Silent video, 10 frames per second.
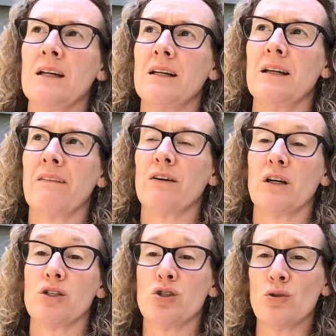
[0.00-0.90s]
Never
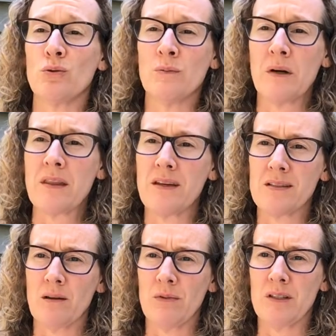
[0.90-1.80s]
assume that
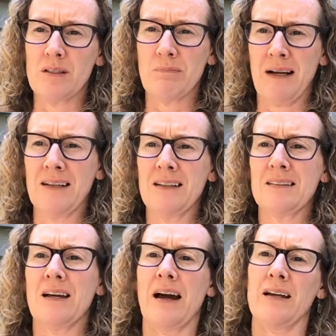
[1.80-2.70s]
someone is pregnant.
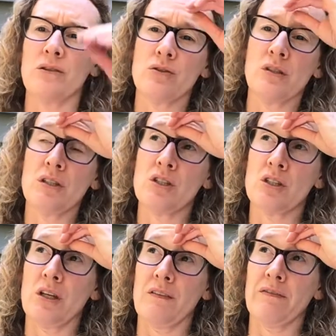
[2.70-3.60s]
I usually just
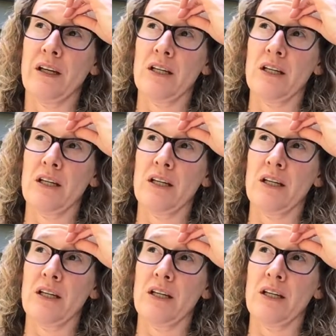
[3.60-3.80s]
give like a